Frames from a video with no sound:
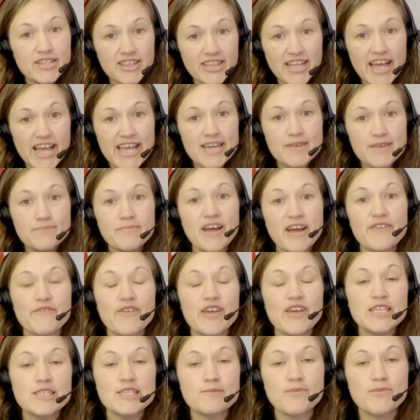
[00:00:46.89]
like my
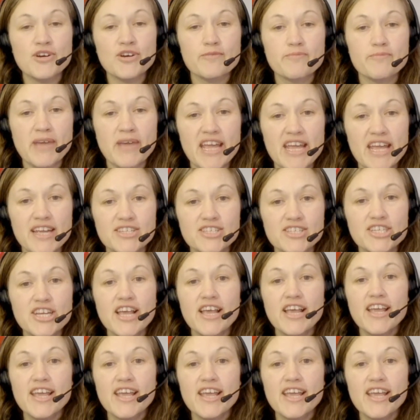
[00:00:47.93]
Facebook page.